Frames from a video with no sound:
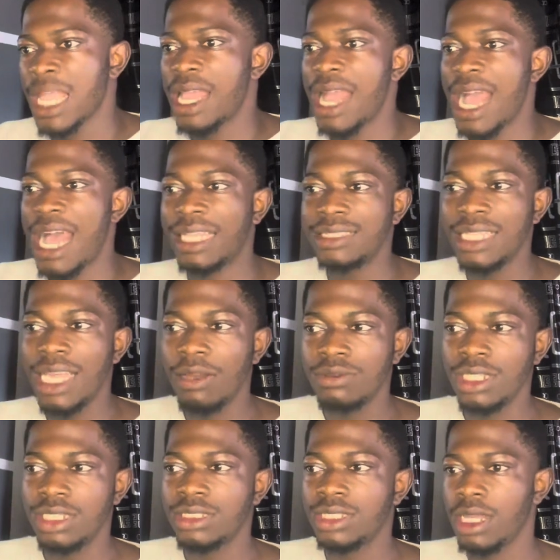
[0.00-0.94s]
And then
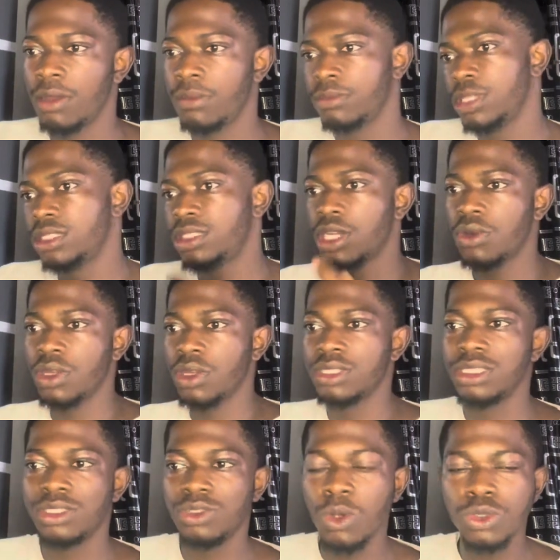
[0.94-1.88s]
this
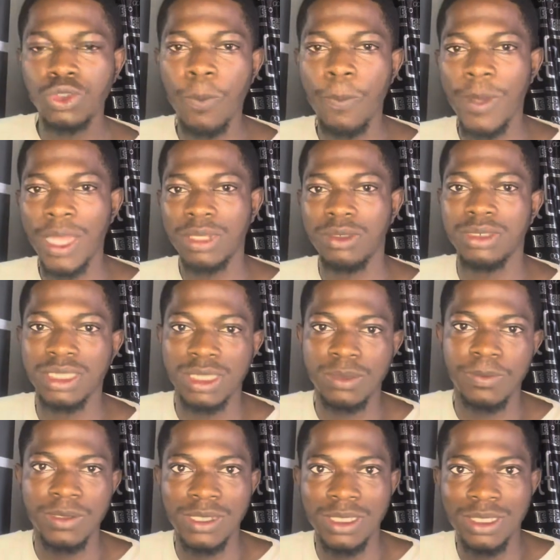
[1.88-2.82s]
security is also paired with the
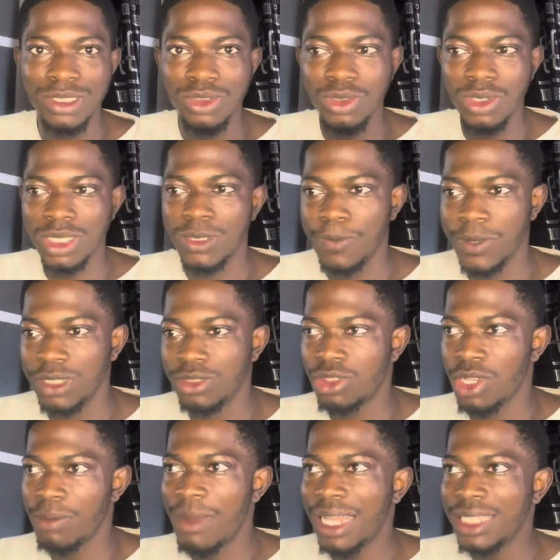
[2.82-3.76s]
Sui speed.
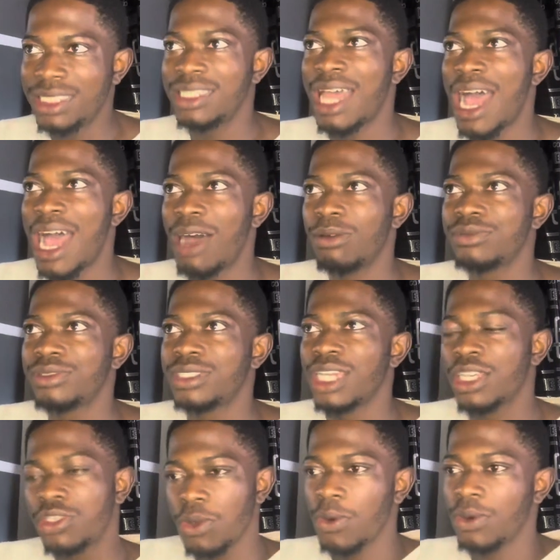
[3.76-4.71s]
So imagine how
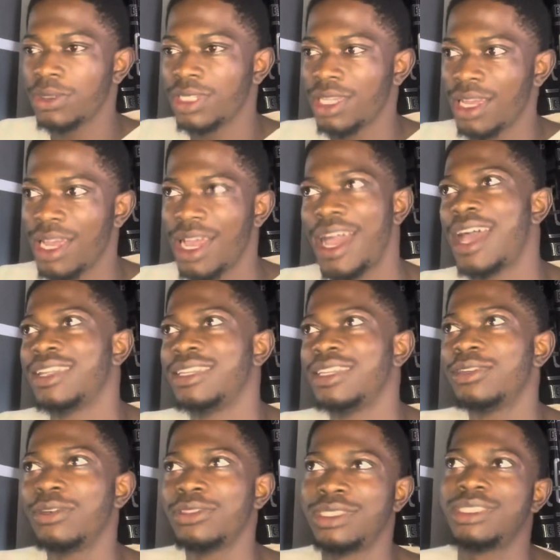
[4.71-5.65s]
secured an
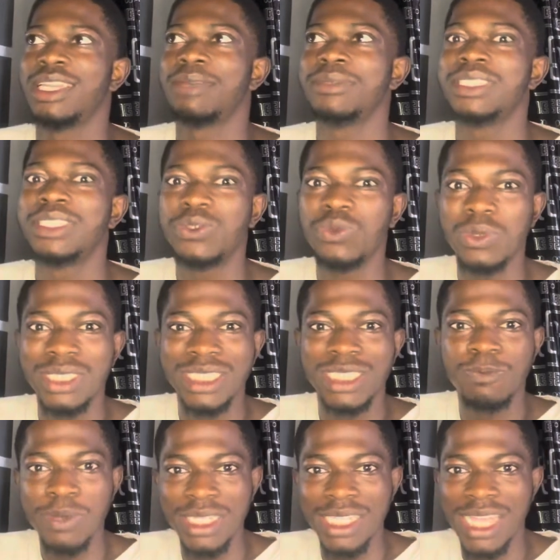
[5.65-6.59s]
ecosystem is with the
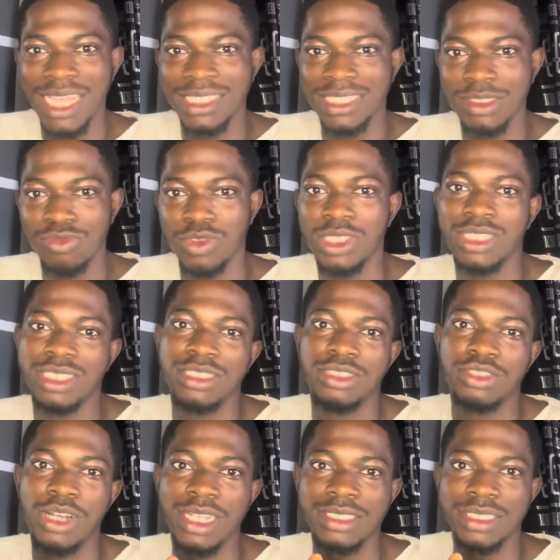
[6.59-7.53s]
speed at which it
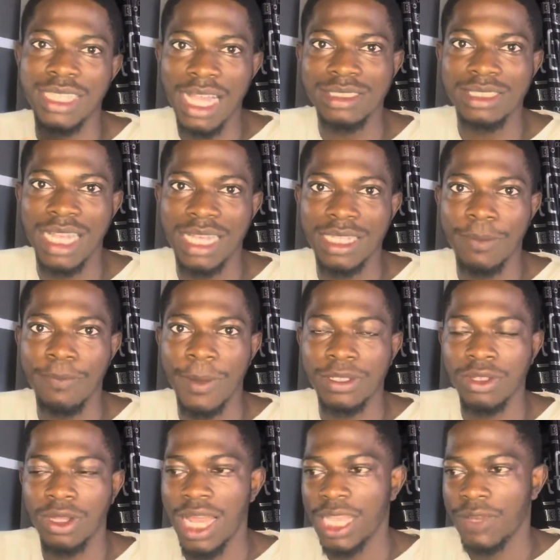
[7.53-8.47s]
transacts at a
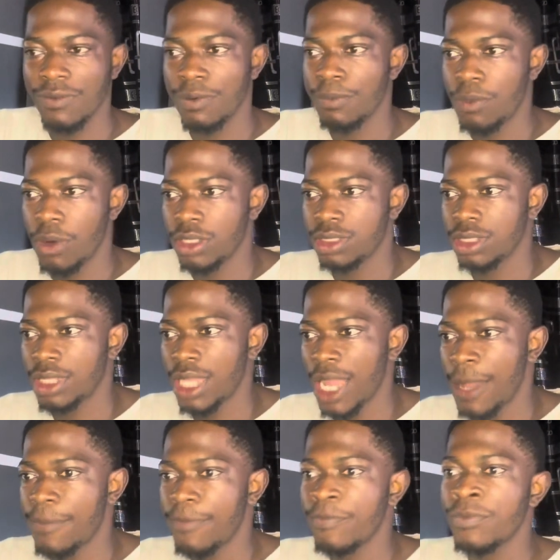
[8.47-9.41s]
particular given point in
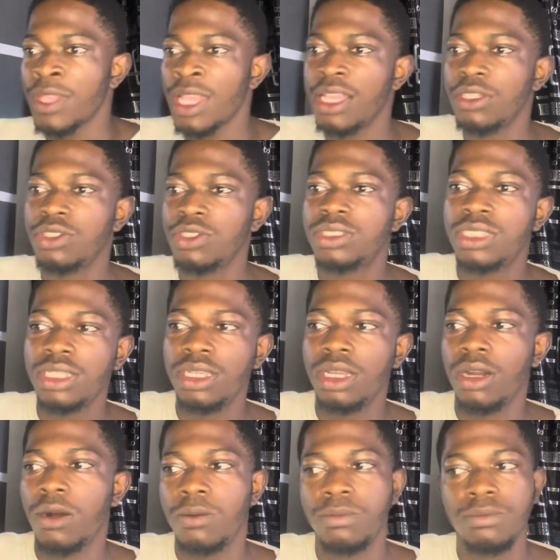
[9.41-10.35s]
time. You see,
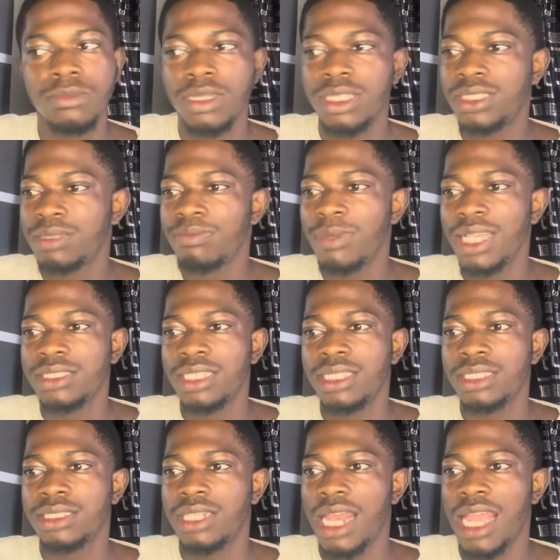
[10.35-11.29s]
it makes
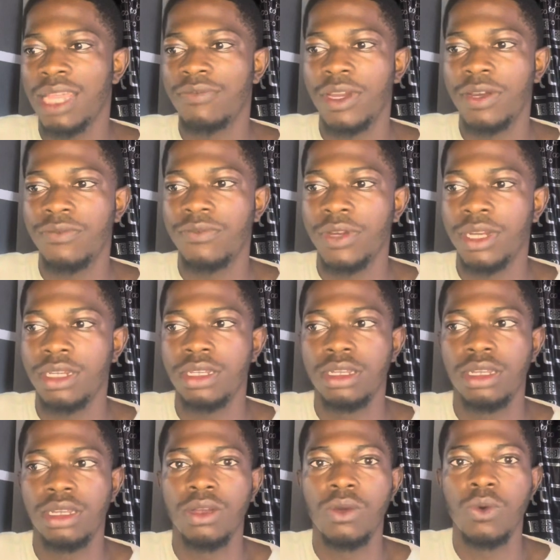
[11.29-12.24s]
things like very, very
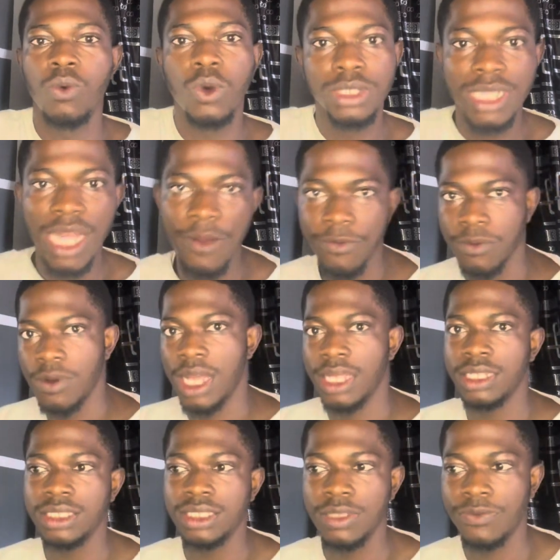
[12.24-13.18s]
wonderful
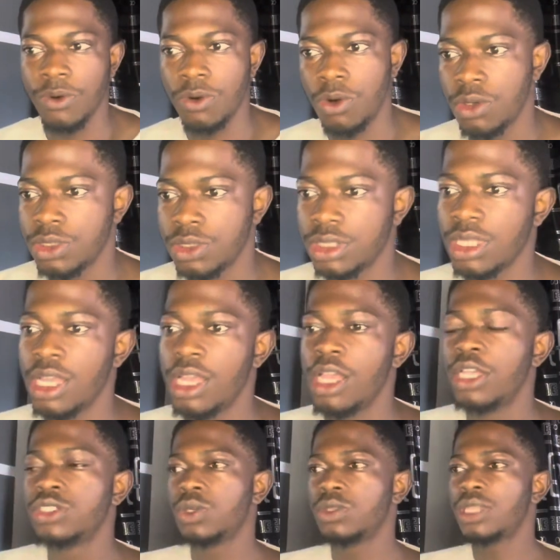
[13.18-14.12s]
and easy for us.
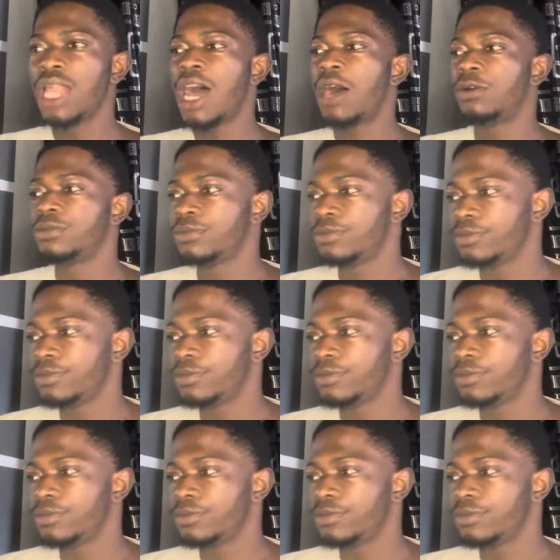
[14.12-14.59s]
So now